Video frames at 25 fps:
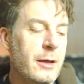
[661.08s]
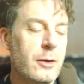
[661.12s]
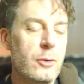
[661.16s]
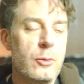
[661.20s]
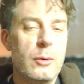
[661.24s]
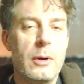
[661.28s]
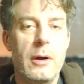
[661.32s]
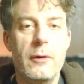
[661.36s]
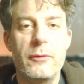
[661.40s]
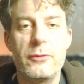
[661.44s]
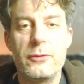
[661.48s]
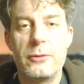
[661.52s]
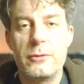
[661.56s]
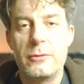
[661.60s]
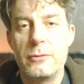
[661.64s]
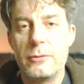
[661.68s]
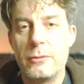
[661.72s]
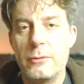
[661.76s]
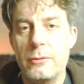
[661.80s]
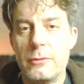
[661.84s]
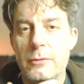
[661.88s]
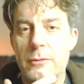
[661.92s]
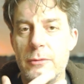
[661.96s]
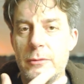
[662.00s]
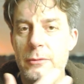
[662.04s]
You have
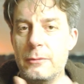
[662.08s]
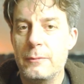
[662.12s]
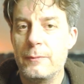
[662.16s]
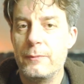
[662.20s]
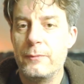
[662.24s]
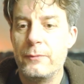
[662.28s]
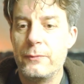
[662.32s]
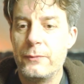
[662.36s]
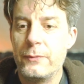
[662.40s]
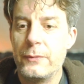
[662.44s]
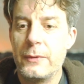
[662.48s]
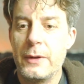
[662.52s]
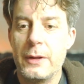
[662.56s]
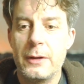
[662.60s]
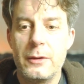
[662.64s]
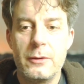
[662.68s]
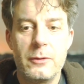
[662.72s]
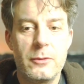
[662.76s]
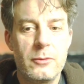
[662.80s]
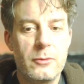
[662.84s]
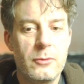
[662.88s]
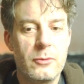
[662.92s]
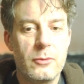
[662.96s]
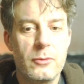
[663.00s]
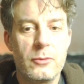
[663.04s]
to
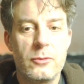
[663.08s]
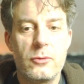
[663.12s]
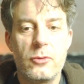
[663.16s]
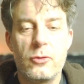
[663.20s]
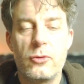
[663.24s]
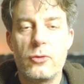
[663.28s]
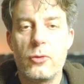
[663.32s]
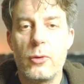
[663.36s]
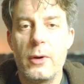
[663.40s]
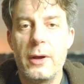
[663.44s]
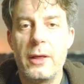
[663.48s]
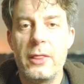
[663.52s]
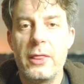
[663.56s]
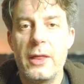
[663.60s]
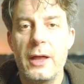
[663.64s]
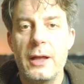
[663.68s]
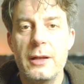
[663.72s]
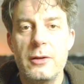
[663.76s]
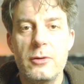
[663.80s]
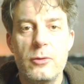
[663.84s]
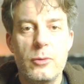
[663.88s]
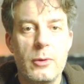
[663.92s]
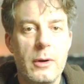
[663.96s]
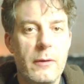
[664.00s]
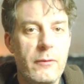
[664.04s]
train
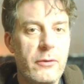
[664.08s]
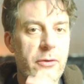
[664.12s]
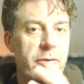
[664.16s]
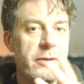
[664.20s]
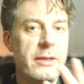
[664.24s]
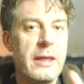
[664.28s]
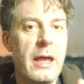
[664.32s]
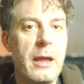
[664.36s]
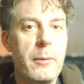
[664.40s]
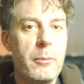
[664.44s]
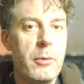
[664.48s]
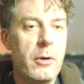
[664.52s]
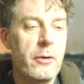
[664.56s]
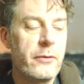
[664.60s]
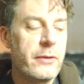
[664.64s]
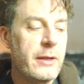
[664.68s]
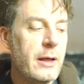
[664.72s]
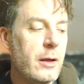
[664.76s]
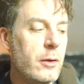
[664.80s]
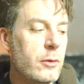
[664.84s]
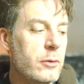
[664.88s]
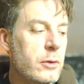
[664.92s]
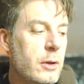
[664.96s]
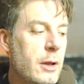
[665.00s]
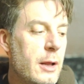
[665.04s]
that to have a stable
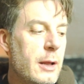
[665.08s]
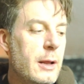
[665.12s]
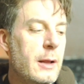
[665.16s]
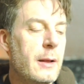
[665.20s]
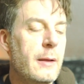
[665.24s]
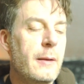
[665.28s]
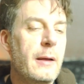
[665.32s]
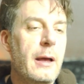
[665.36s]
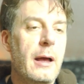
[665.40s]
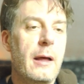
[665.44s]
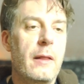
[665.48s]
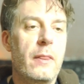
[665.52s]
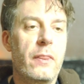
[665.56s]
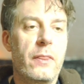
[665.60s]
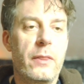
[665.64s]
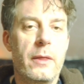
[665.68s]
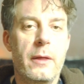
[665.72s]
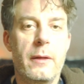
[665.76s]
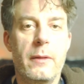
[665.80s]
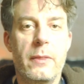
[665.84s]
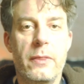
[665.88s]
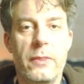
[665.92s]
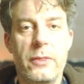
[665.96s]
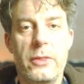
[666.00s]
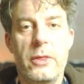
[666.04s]
sound, and
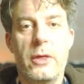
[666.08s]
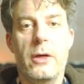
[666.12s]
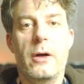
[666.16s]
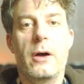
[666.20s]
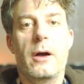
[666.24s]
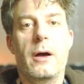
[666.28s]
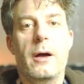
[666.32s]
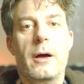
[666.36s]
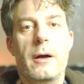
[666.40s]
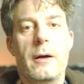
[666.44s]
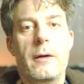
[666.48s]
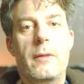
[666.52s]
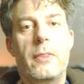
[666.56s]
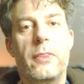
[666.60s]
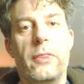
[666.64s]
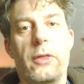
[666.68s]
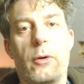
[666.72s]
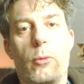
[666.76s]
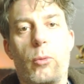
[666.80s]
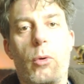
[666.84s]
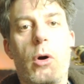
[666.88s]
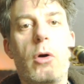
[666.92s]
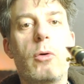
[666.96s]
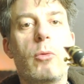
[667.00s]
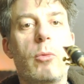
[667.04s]
the
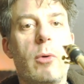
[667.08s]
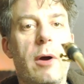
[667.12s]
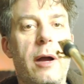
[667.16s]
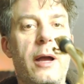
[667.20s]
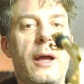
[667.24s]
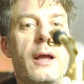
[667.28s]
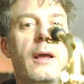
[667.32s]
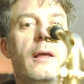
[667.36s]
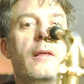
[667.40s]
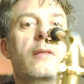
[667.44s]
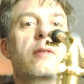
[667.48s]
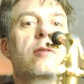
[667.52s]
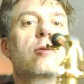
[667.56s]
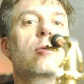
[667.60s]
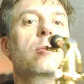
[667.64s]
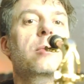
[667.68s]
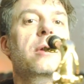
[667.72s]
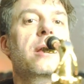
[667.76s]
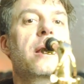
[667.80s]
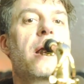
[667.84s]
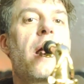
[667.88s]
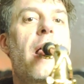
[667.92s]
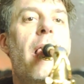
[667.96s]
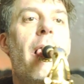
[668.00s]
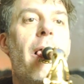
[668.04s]
wrong way is to
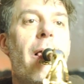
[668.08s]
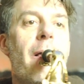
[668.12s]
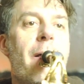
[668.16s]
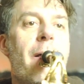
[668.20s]
be.